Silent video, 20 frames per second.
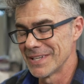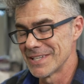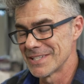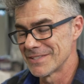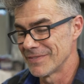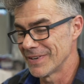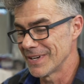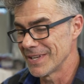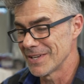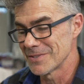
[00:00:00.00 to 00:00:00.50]
his
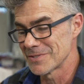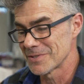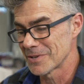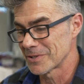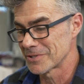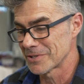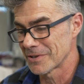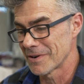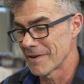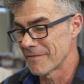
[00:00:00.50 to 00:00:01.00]
videos are
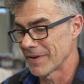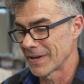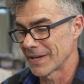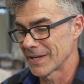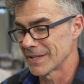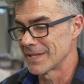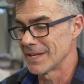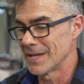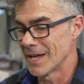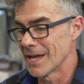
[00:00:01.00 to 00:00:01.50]
terrific.
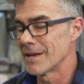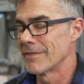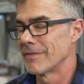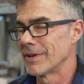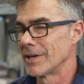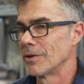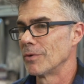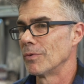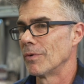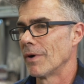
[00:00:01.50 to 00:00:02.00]
At the end of it,
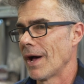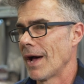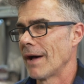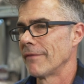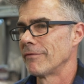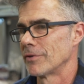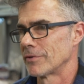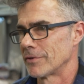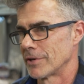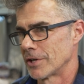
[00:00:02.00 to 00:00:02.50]
you will
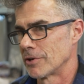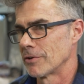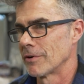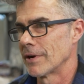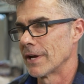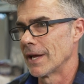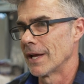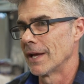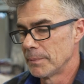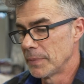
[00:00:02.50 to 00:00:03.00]
have your
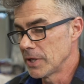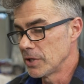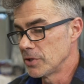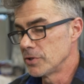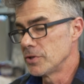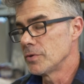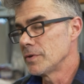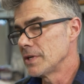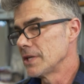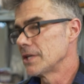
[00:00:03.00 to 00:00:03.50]
degree, but you
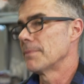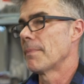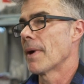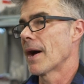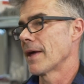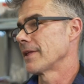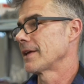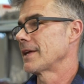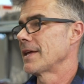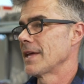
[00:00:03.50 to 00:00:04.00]
do need to
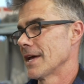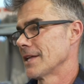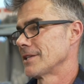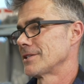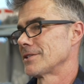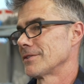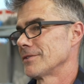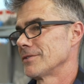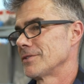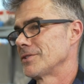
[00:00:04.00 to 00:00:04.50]
buy the
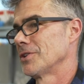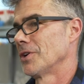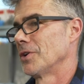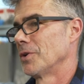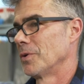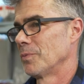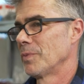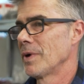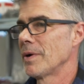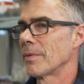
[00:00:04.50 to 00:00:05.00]
kits.
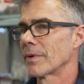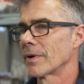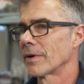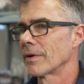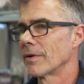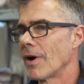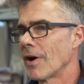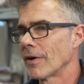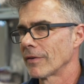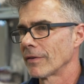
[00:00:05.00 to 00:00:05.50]
So we
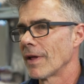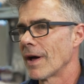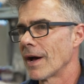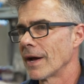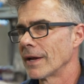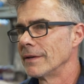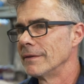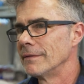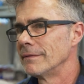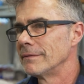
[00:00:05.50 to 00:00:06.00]
were
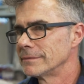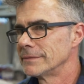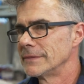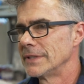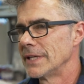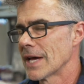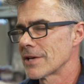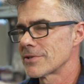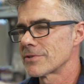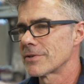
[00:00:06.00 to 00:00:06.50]
online
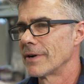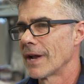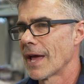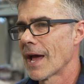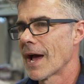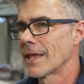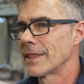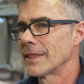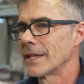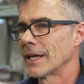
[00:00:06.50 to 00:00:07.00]
yesterday,
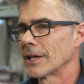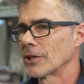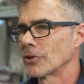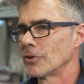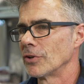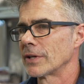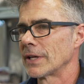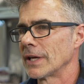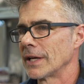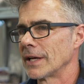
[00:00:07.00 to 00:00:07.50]
I think,
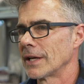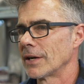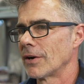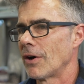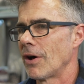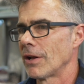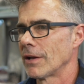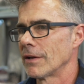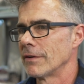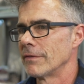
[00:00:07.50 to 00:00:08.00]
looking at
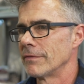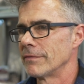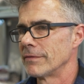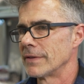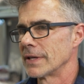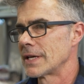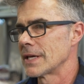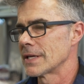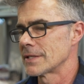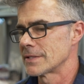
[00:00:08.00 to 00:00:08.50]
all of
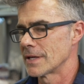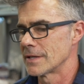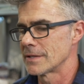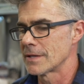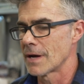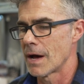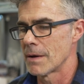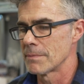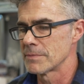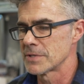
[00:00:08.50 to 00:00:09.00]
the kits that
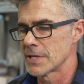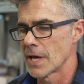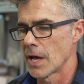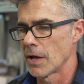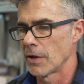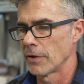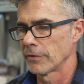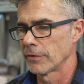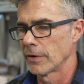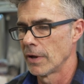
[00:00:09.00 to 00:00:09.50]
Tom
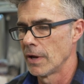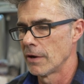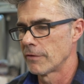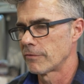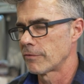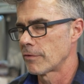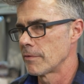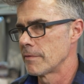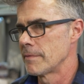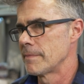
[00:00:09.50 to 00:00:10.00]
sells
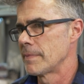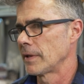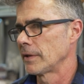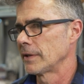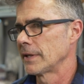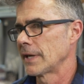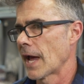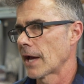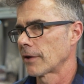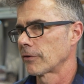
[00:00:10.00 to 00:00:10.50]
for
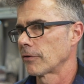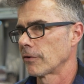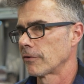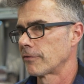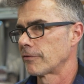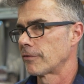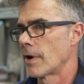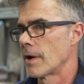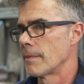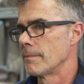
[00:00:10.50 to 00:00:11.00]
rebuilding axles,
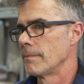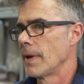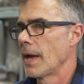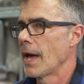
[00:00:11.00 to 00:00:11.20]
from